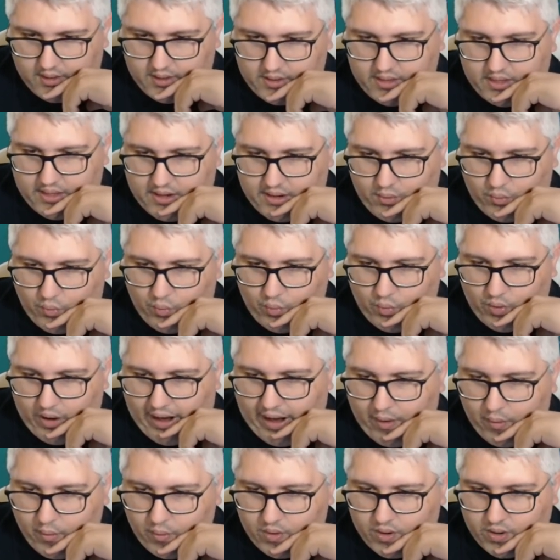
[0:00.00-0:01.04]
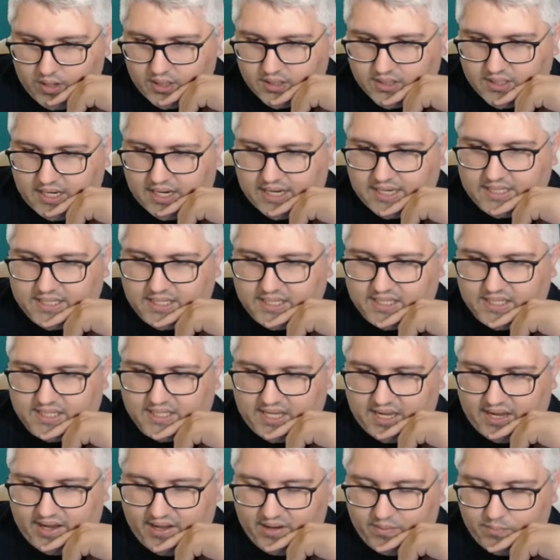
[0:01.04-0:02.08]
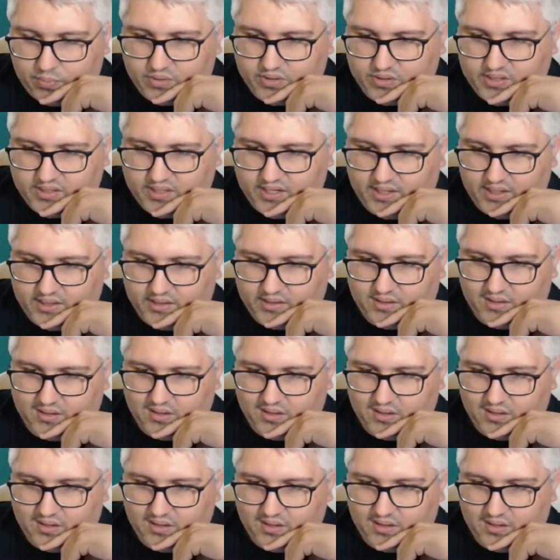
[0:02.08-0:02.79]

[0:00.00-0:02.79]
the wearers has 10%